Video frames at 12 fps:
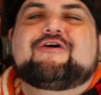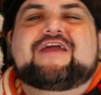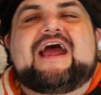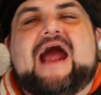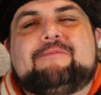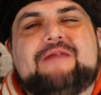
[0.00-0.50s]

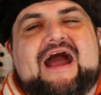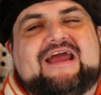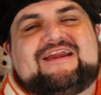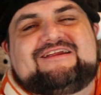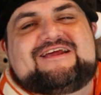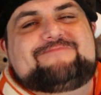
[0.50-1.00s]
Okay, I'm not
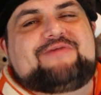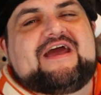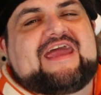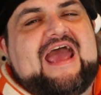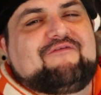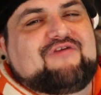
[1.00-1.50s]
gonna
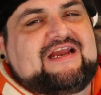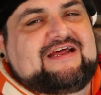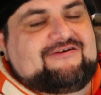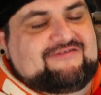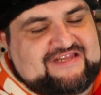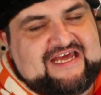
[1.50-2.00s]
nitpick every
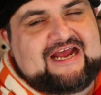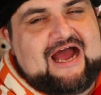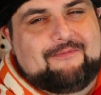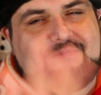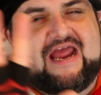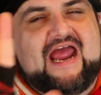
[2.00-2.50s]
little thing.
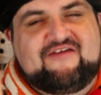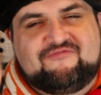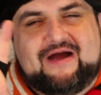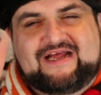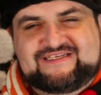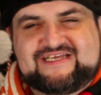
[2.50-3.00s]
I'll behave
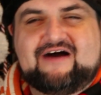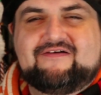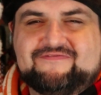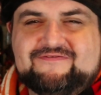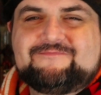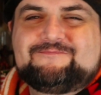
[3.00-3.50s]

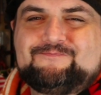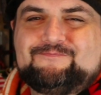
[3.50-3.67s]
myself.